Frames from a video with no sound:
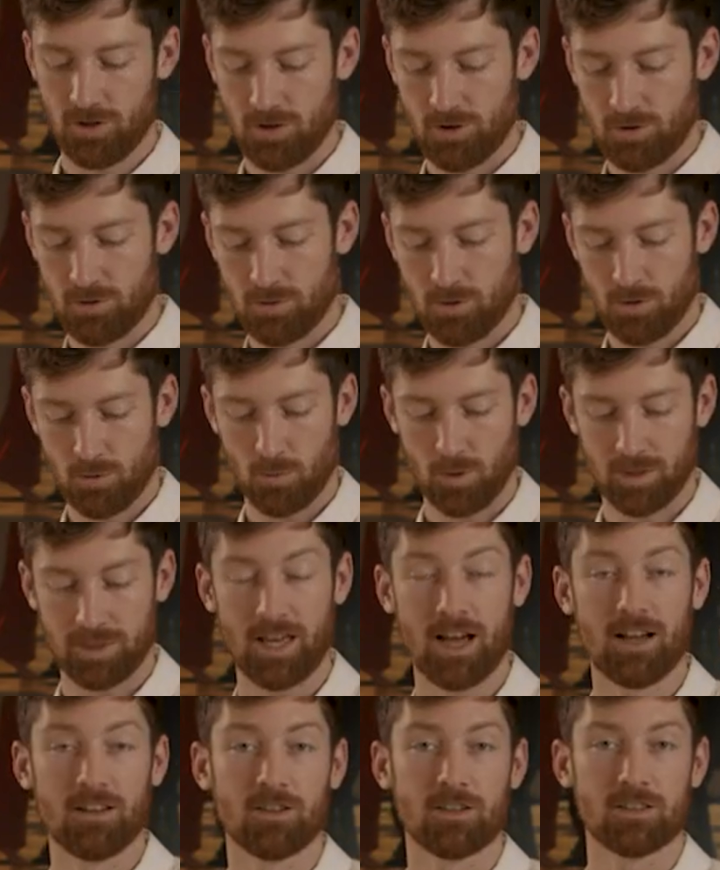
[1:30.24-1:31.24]
you what
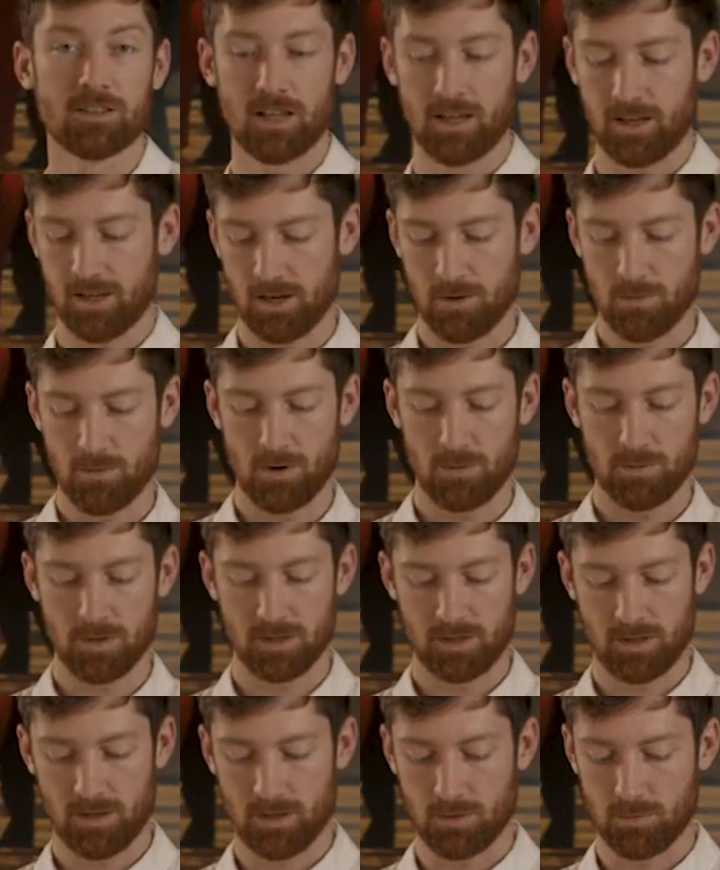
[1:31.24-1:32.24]
that looks like in a
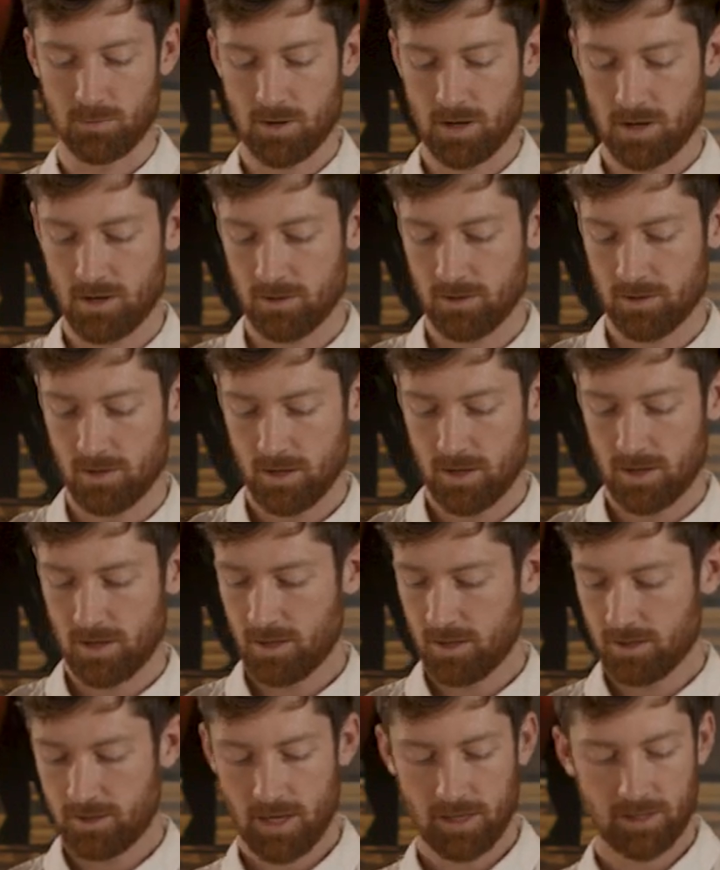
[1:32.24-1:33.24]
moment as well.
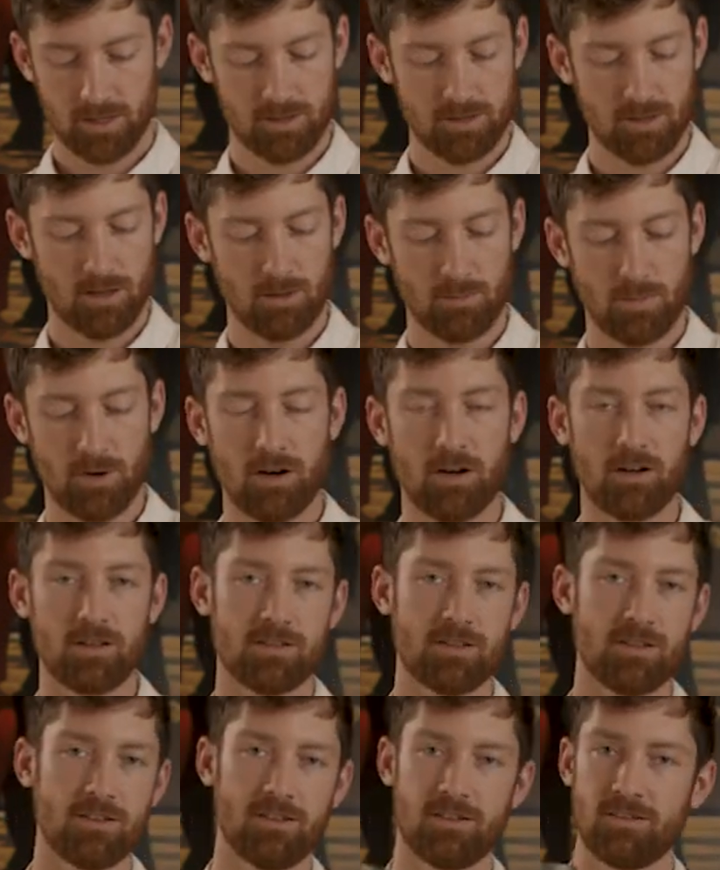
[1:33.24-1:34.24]
Take this all
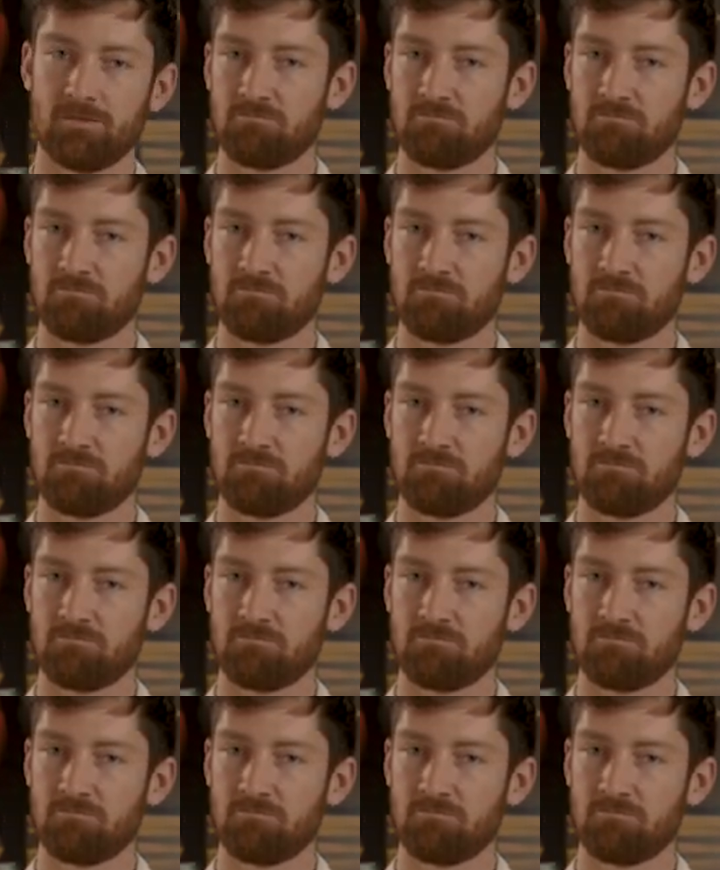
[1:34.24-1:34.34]
apart.